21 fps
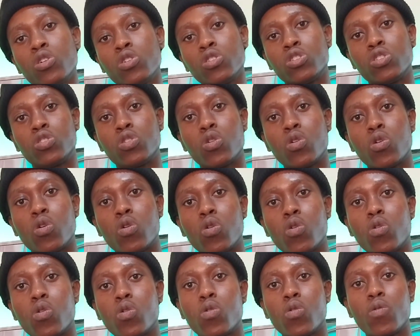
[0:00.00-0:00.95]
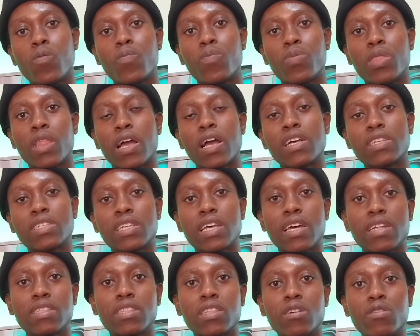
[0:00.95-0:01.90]
So like I
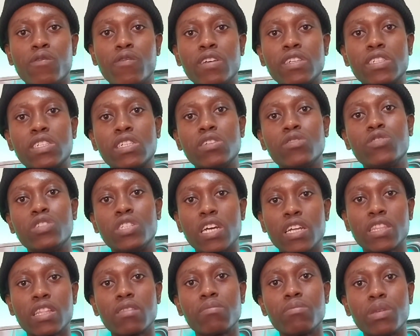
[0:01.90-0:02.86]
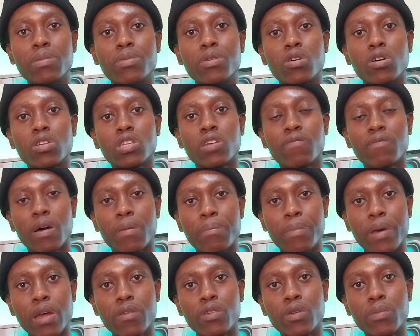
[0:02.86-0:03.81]
said, the university rejected me because of my
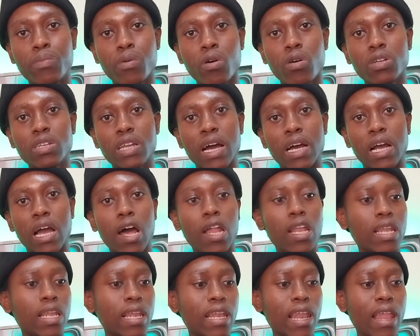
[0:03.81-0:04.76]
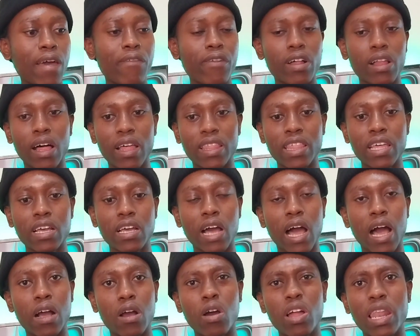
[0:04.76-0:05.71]
bad report. I think
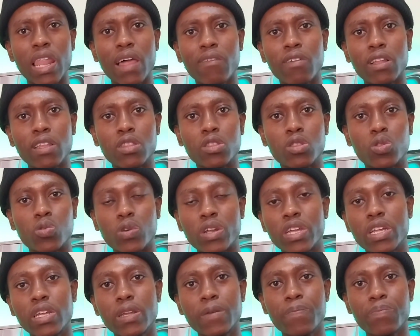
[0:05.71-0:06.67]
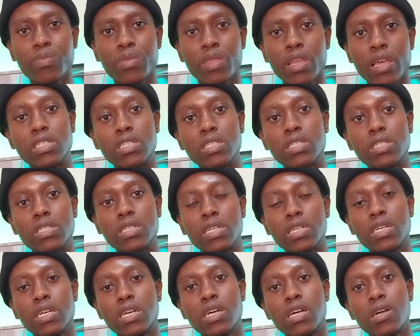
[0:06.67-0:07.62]
I got level 3 in
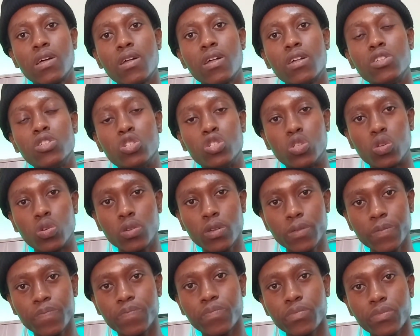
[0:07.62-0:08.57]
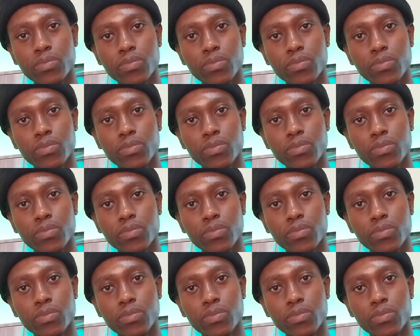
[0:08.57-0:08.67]
June.